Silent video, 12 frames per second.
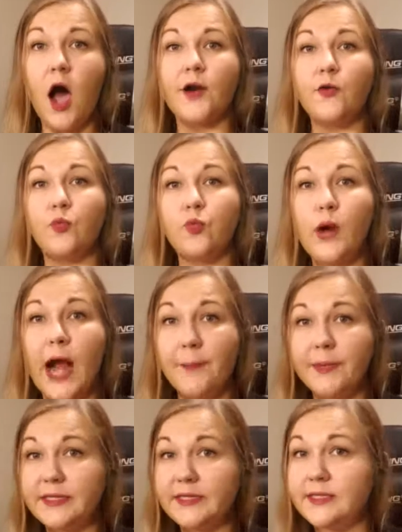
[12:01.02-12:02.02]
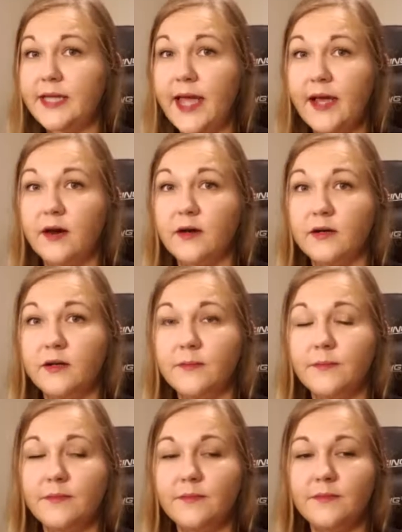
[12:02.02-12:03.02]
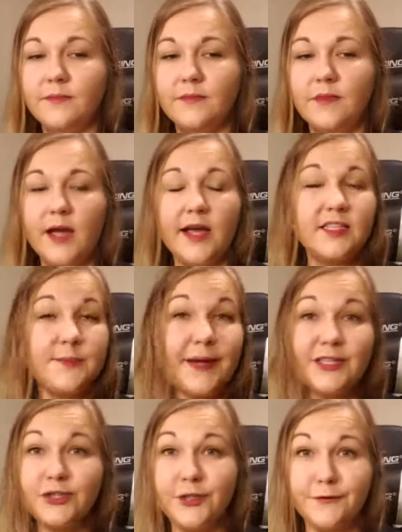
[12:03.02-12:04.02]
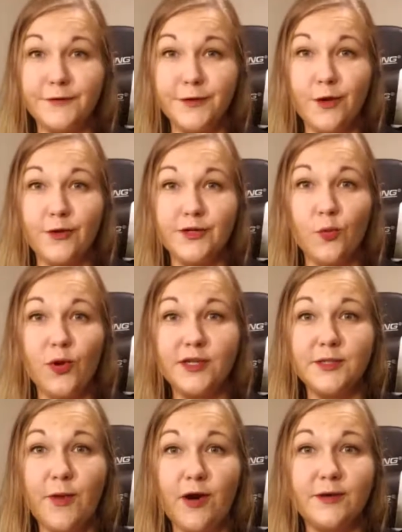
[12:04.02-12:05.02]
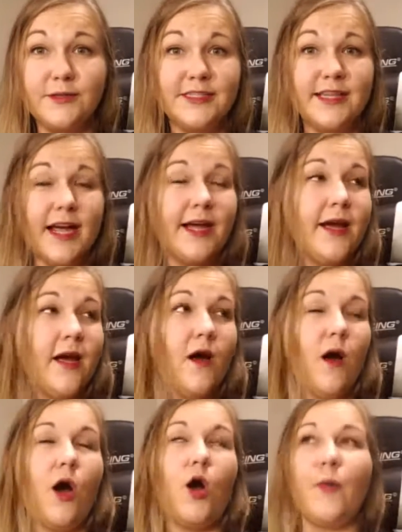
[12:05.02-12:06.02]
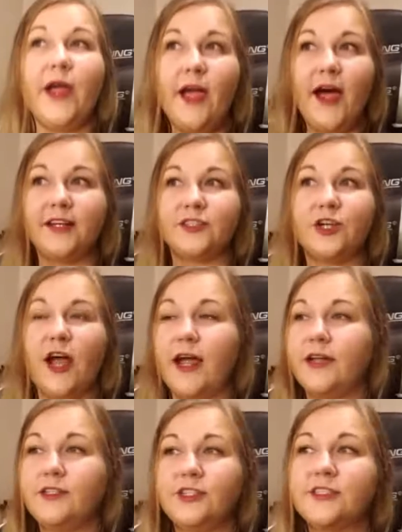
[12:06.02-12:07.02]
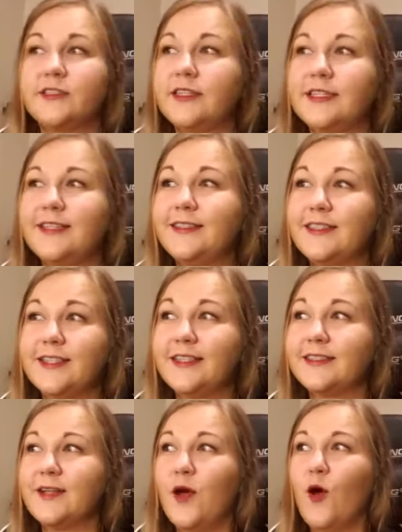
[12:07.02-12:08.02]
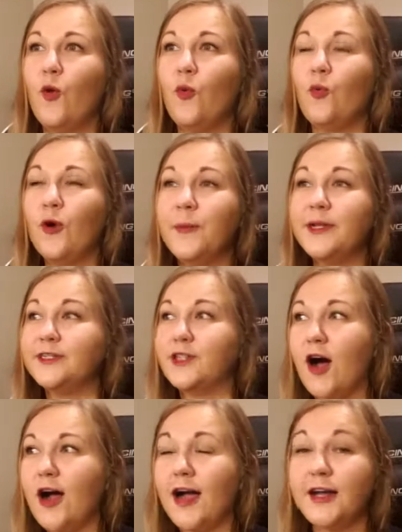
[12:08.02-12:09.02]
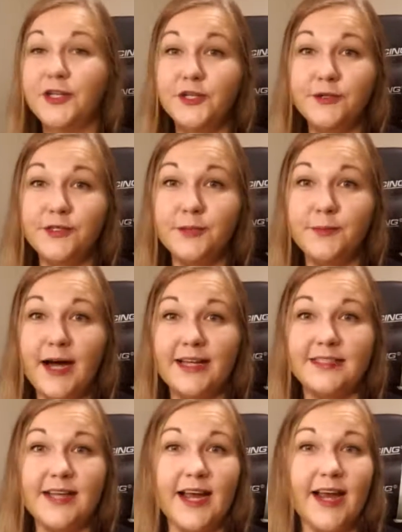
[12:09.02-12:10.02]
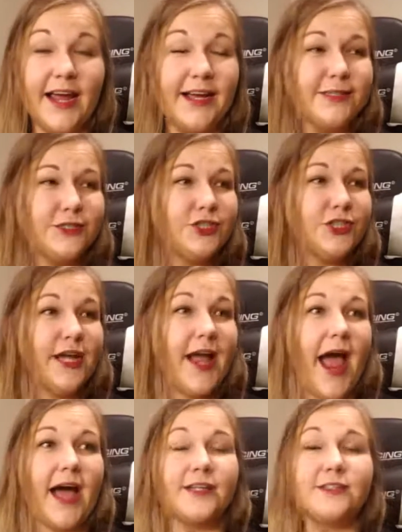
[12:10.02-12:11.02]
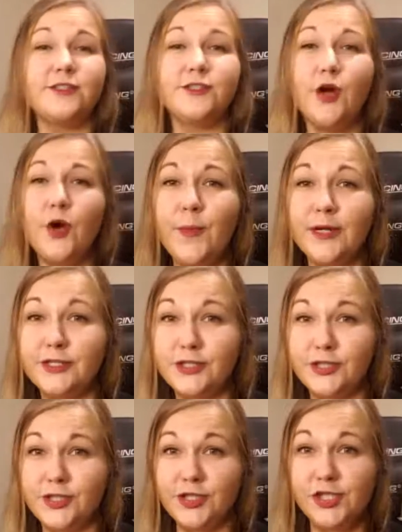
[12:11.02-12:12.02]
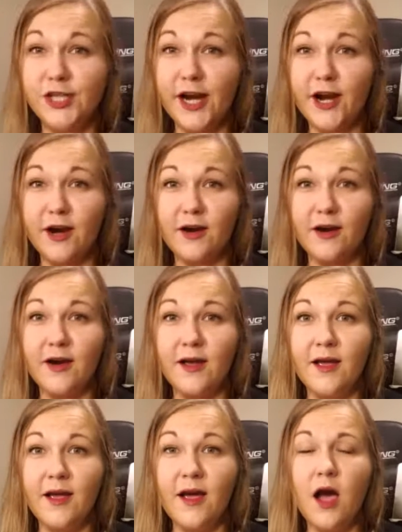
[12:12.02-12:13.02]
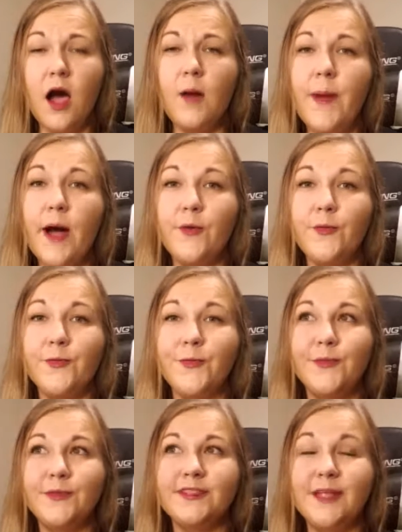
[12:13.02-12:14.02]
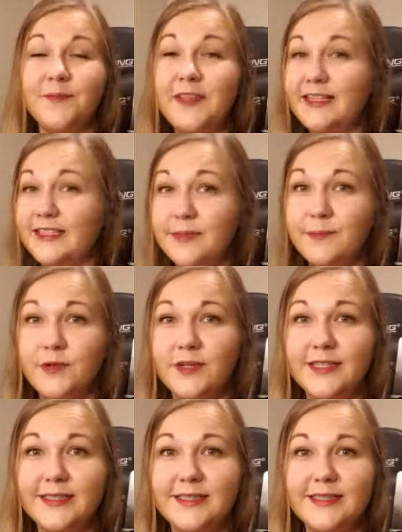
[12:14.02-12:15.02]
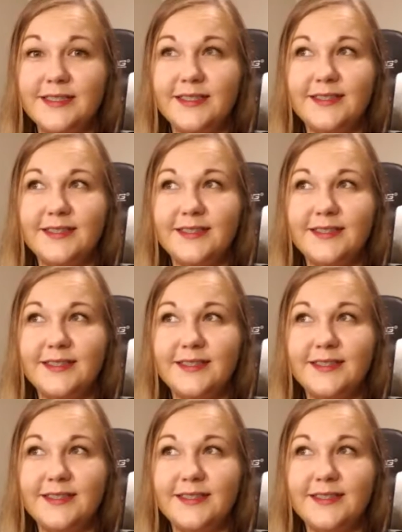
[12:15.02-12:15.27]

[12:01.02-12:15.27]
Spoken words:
on a rapid scale, especially if you go into work tomorrow and say, oh my gosh, I just listened to this woman talk on YouTube last night and she had so much to share about something simple as